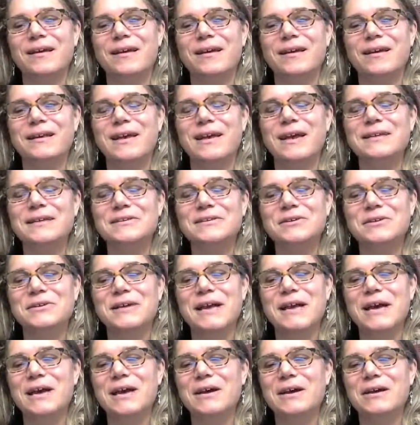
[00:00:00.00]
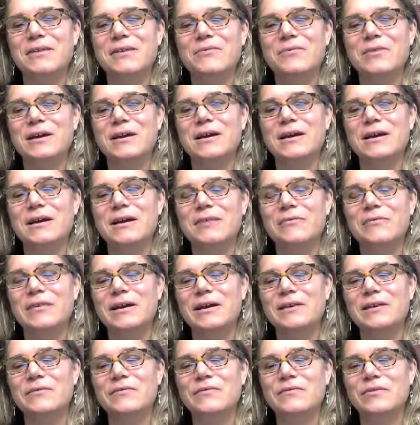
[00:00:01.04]
And yesterday we
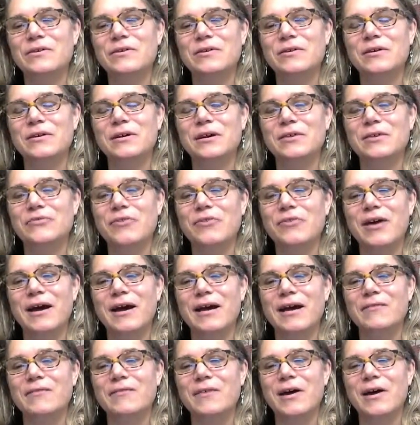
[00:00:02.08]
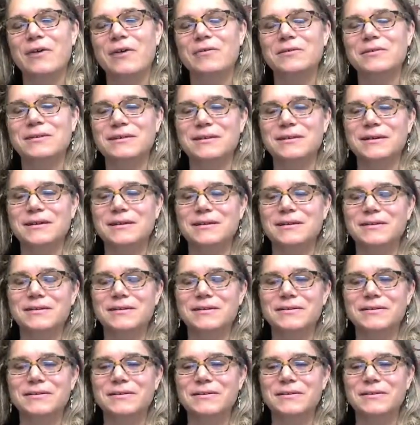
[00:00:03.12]
went for a drive out
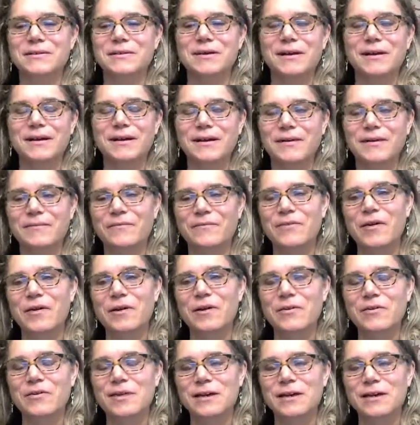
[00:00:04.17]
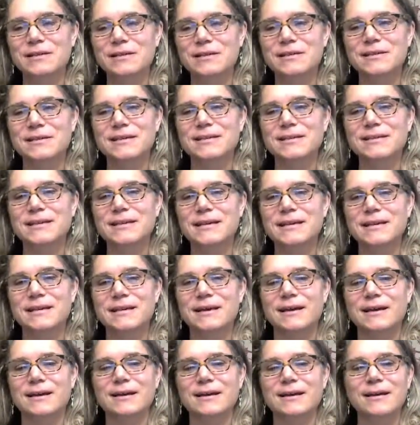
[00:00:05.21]
into Fall Creek just to see
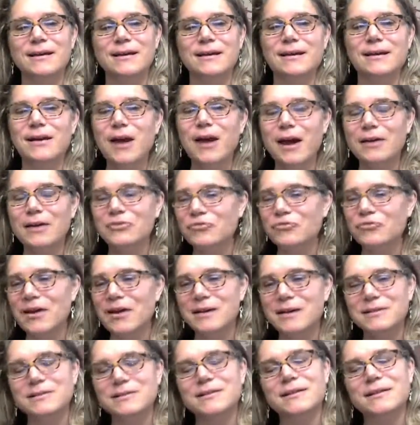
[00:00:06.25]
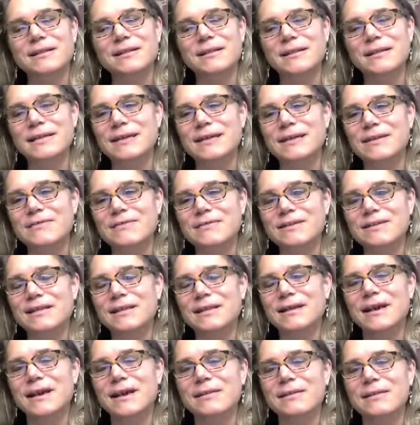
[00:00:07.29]
the contrast of the leaves and
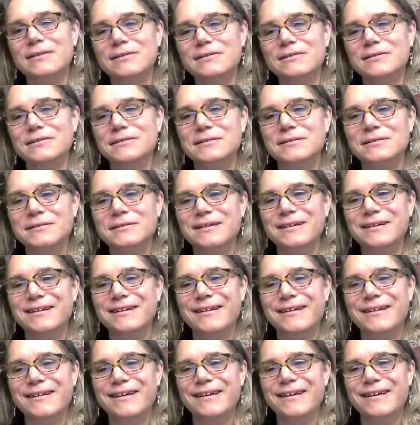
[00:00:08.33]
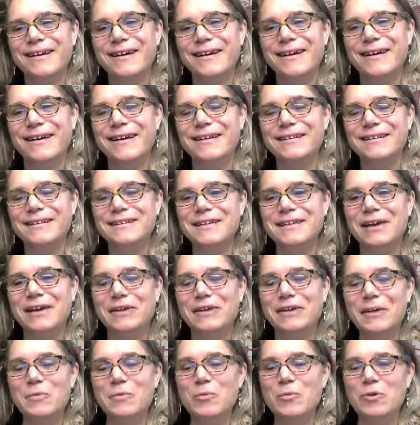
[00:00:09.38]
the colors. And
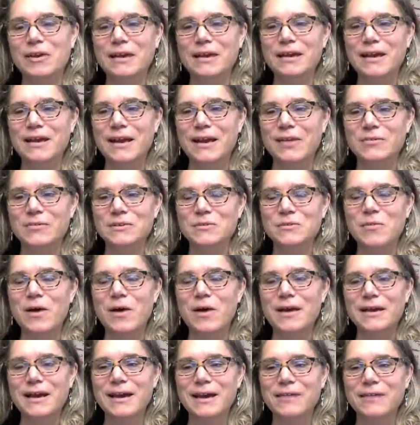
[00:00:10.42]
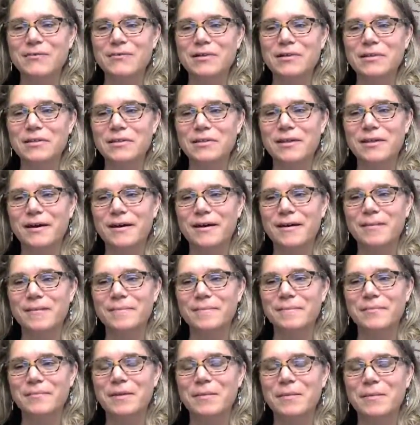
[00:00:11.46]
Saturday morning I was walking with
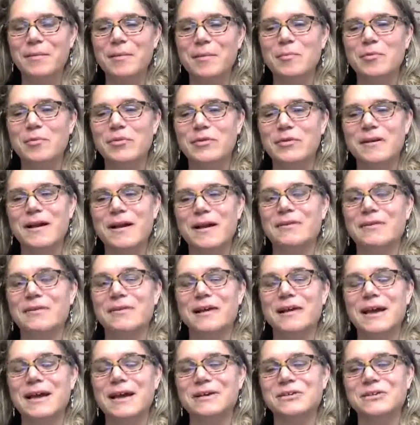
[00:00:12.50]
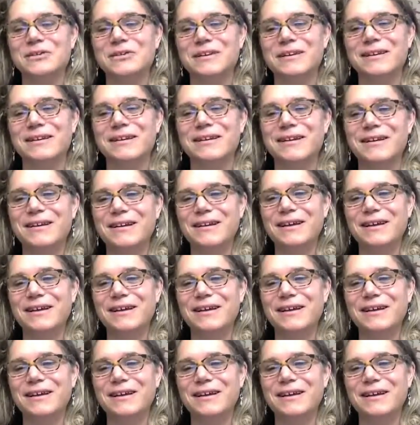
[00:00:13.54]
a member of the congregation